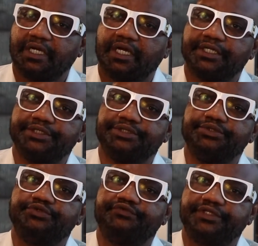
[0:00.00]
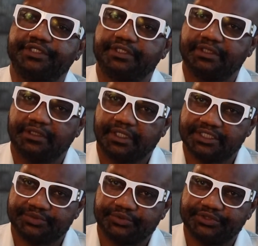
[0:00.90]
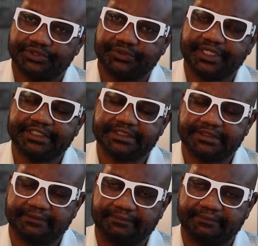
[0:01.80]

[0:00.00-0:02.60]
and UV exposure rates.